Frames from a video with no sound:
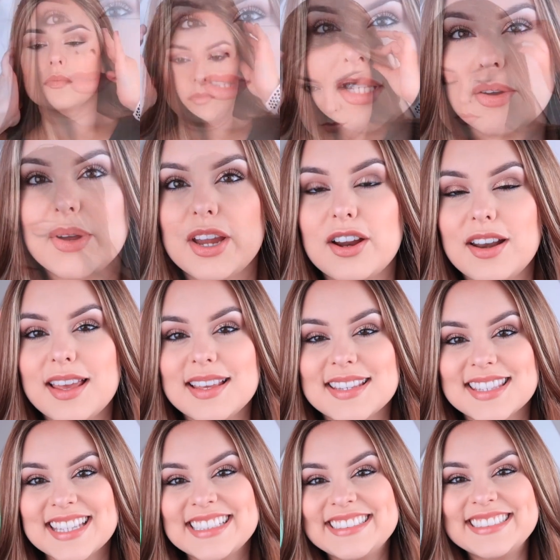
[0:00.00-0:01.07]
So here it
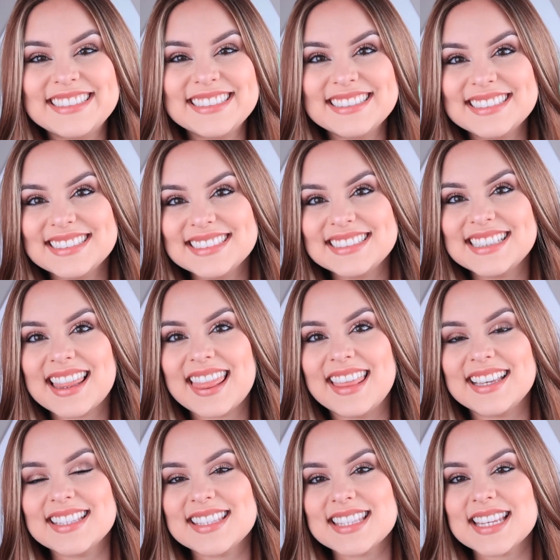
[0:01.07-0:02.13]
is.
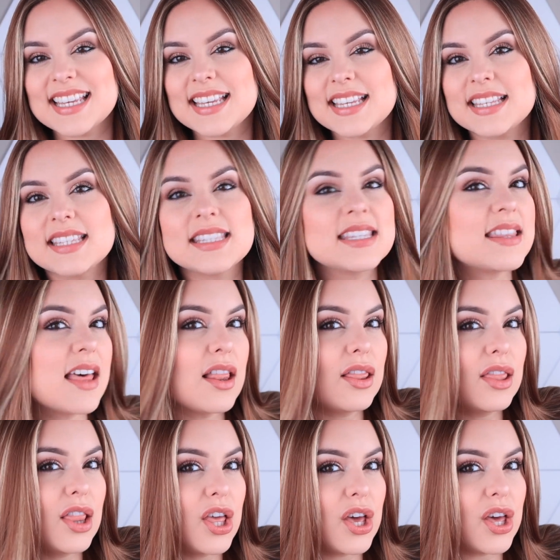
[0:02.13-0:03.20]
This is the
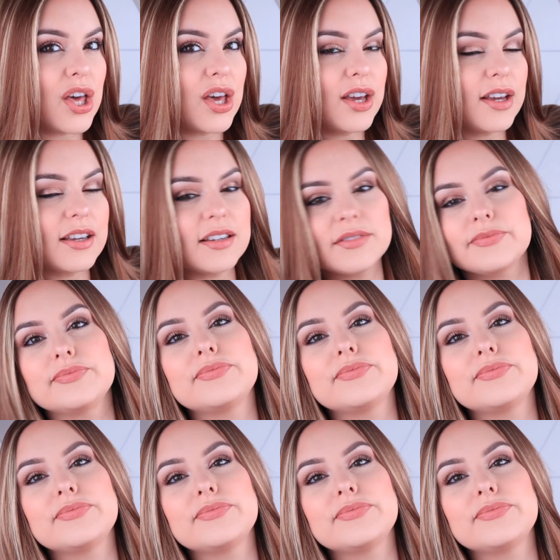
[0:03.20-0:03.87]
look.